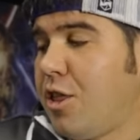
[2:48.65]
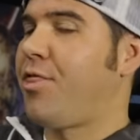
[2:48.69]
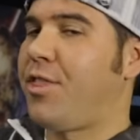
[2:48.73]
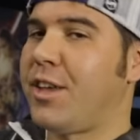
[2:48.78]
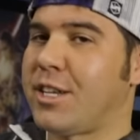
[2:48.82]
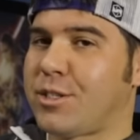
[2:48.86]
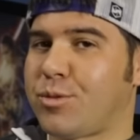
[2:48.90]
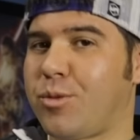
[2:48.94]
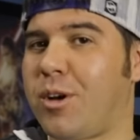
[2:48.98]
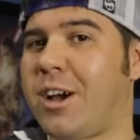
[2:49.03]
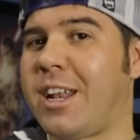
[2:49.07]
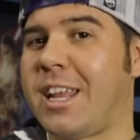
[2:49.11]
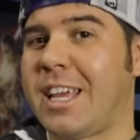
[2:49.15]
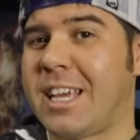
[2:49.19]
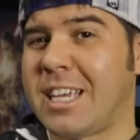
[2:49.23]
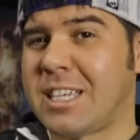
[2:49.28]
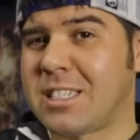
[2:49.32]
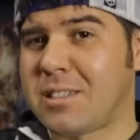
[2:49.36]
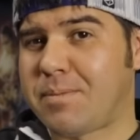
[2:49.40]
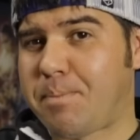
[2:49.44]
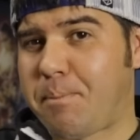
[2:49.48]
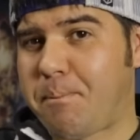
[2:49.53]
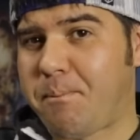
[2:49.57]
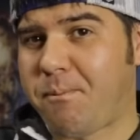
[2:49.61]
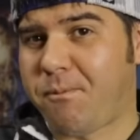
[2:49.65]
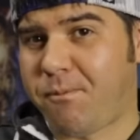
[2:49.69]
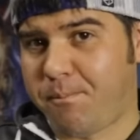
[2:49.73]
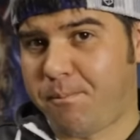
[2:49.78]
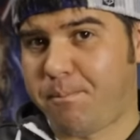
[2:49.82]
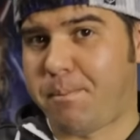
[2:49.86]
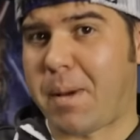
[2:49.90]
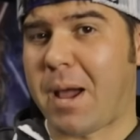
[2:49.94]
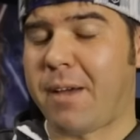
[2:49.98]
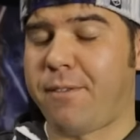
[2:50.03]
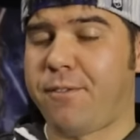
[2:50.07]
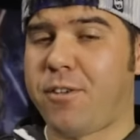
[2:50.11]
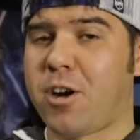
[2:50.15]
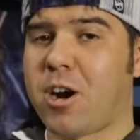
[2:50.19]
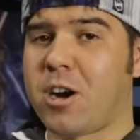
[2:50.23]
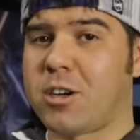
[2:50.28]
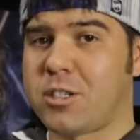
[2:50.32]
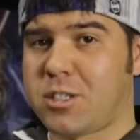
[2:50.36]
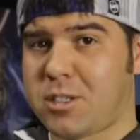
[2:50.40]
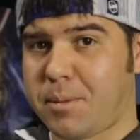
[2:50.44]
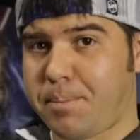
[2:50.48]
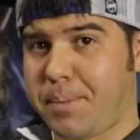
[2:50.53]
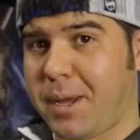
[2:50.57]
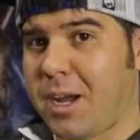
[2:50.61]
This one is by far
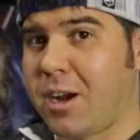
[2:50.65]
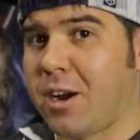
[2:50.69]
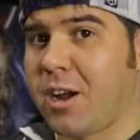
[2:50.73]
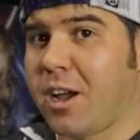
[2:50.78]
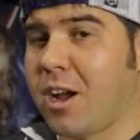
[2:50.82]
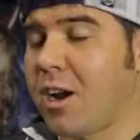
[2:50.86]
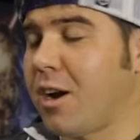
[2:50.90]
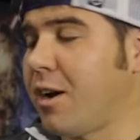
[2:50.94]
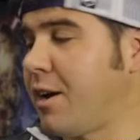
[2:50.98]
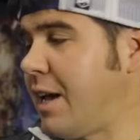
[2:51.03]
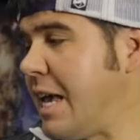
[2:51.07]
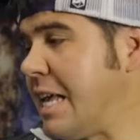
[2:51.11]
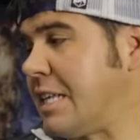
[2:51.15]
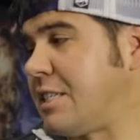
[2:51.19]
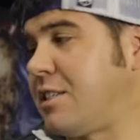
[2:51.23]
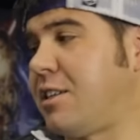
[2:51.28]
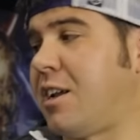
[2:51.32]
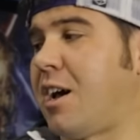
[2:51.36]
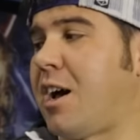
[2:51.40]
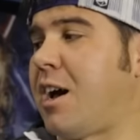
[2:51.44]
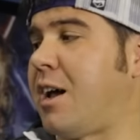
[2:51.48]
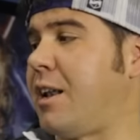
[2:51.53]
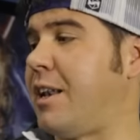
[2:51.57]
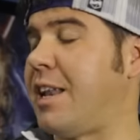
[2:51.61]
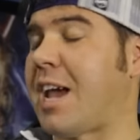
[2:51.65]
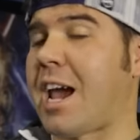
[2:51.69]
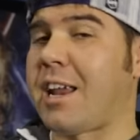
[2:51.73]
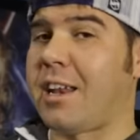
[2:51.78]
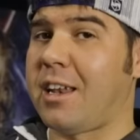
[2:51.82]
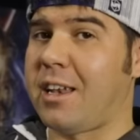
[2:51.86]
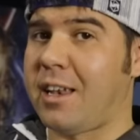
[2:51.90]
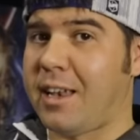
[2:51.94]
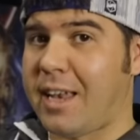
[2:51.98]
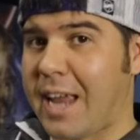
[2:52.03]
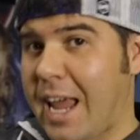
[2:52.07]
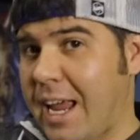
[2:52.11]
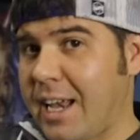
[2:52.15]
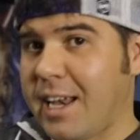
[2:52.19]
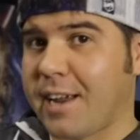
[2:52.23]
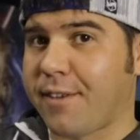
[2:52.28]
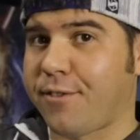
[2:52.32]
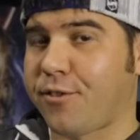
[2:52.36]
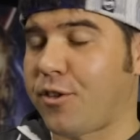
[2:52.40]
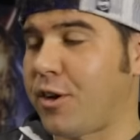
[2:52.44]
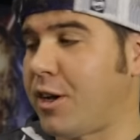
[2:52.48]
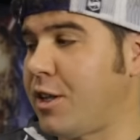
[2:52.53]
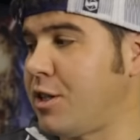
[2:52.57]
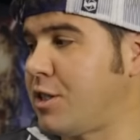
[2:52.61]
superior. It's not night and day
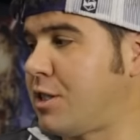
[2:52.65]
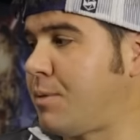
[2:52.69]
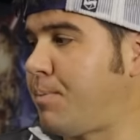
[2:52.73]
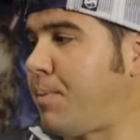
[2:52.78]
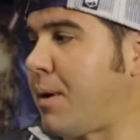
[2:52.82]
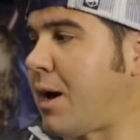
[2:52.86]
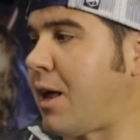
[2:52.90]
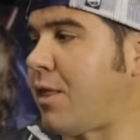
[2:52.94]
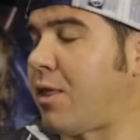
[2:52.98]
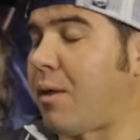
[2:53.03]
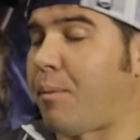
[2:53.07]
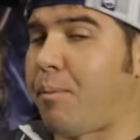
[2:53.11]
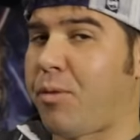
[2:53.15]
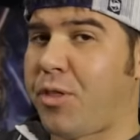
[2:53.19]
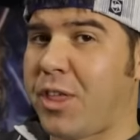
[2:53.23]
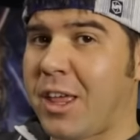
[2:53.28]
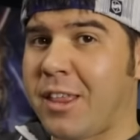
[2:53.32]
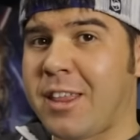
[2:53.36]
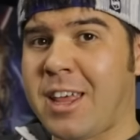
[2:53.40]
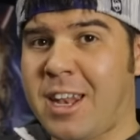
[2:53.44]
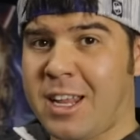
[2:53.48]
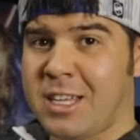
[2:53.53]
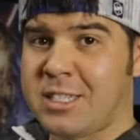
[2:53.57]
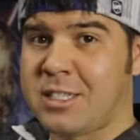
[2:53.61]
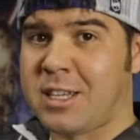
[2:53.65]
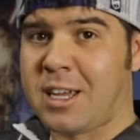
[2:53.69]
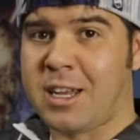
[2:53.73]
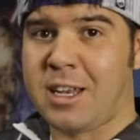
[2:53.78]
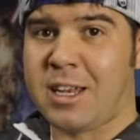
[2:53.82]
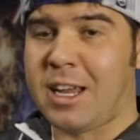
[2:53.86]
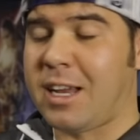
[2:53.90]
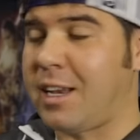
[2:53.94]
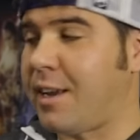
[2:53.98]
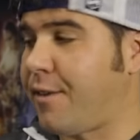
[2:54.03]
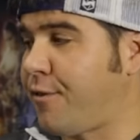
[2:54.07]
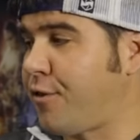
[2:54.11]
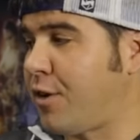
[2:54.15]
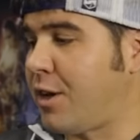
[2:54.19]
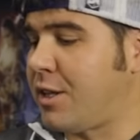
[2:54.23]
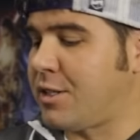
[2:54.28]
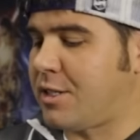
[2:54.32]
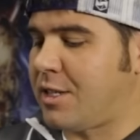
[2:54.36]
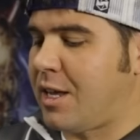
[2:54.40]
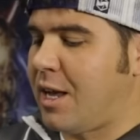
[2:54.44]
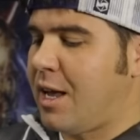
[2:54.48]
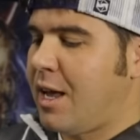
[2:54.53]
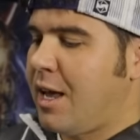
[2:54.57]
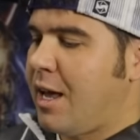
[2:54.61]
difference, but the thing that is night and day
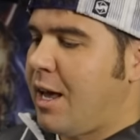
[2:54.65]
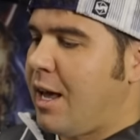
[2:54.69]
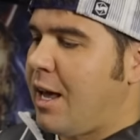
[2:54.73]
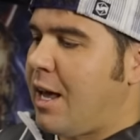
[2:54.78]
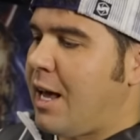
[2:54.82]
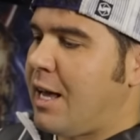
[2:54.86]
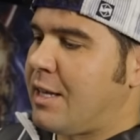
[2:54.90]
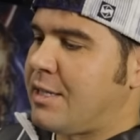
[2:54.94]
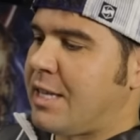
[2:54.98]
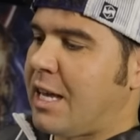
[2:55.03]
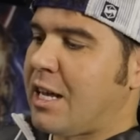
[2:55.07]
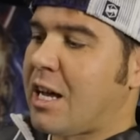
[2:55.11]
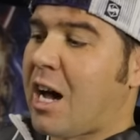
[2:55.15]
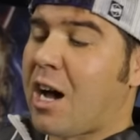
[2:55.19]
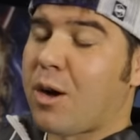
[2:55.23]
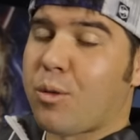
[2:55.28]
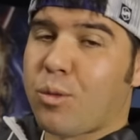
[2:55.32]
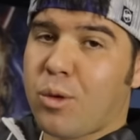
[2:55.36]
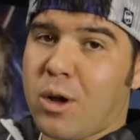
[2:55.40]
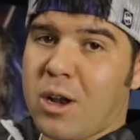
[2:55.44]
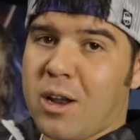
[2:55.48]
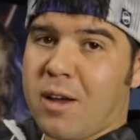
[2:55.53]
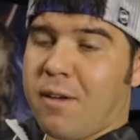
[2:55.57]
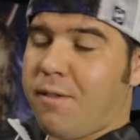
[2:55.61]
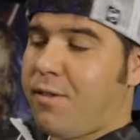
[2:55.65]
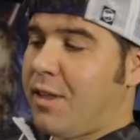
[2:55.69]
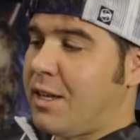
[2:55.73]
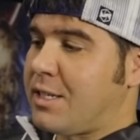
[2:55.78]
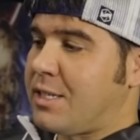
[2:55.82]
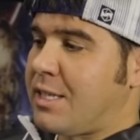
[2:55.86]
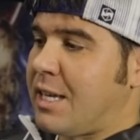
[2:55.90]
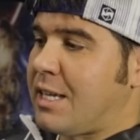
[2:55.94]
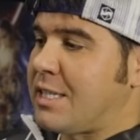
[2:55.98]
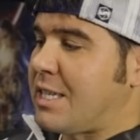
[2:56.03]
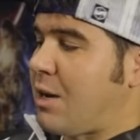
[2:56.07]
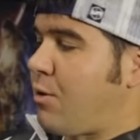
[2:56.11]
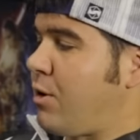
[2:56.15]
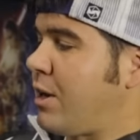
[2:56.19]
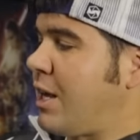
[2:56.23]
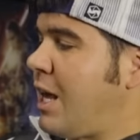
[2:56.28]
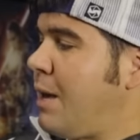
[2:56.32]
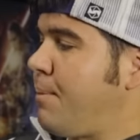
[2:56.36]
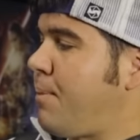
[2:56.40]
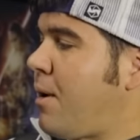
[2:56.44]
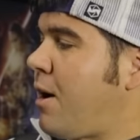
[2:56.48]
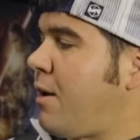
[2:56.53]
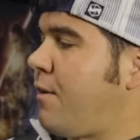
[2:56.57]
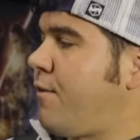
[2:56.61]
difference is they got rid of these things that would
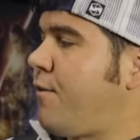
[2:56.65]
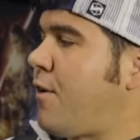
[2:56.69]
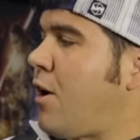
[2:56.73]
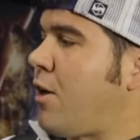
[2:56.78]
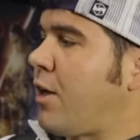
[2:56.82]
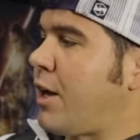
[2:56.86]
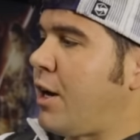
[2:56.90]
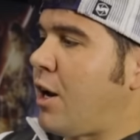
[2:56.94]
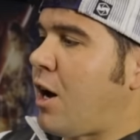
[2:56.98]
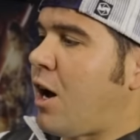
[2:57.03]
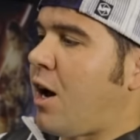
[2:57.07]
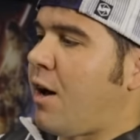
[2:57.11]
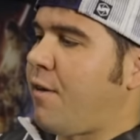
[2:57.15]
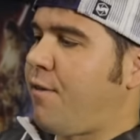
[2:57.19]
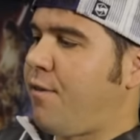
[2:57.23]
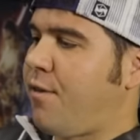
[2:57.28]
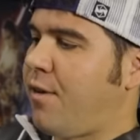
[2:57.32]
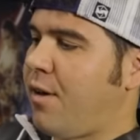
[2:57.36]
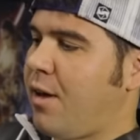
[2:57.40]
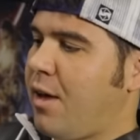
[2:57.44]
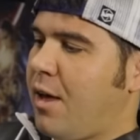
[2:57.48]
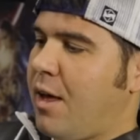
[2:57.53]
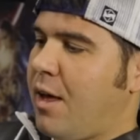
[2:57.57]
keep on falling off.